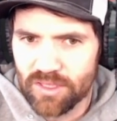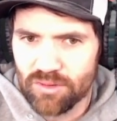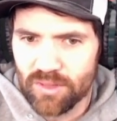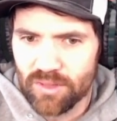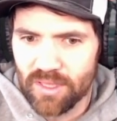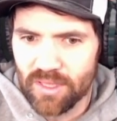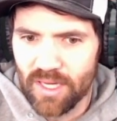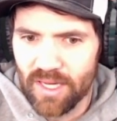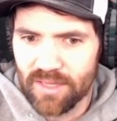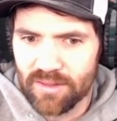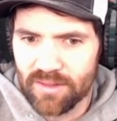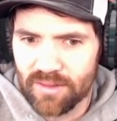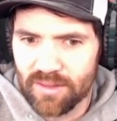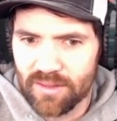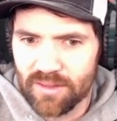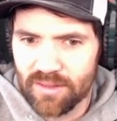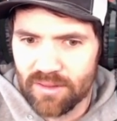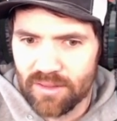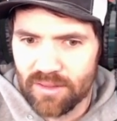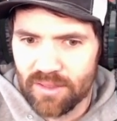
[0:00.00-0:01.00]
You can
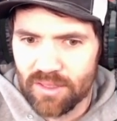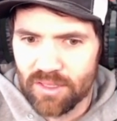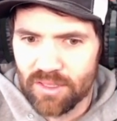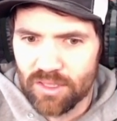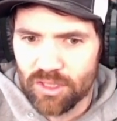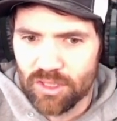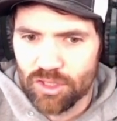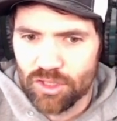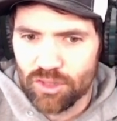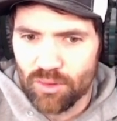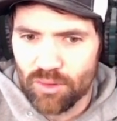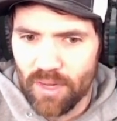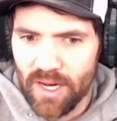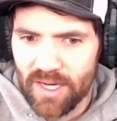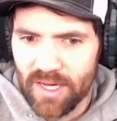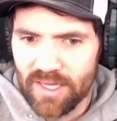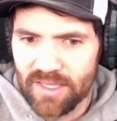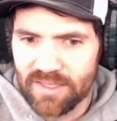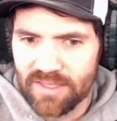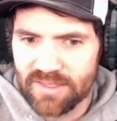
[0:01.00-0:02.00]
either
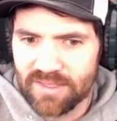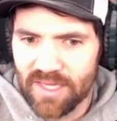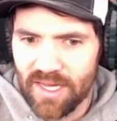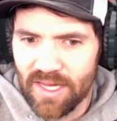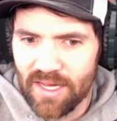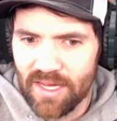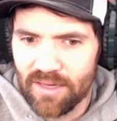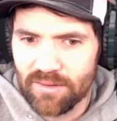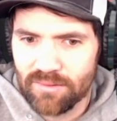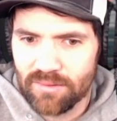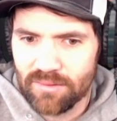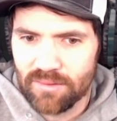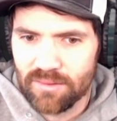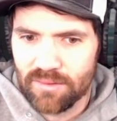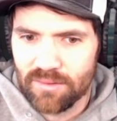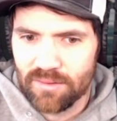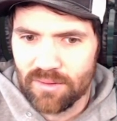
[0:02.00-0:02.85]
drag it down,